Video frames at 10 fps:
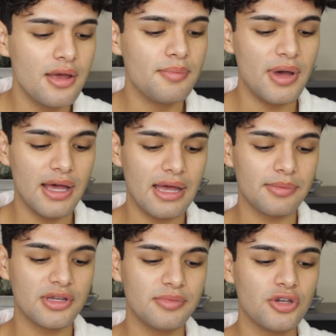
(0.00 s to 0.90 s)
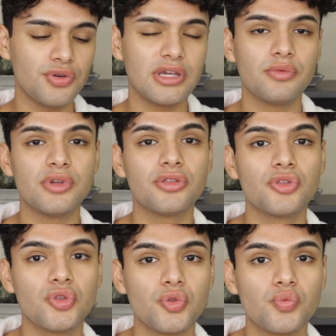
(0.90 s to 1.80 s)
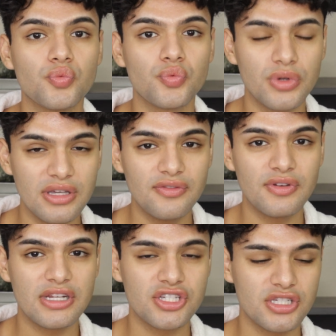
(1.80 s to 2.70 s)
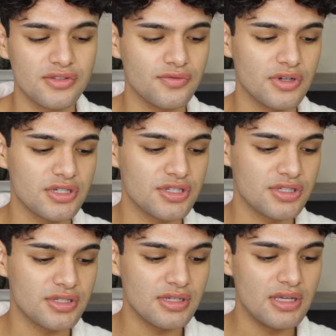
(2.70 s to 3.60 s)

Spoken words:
But I'm gonna be going in with 3 finishes first.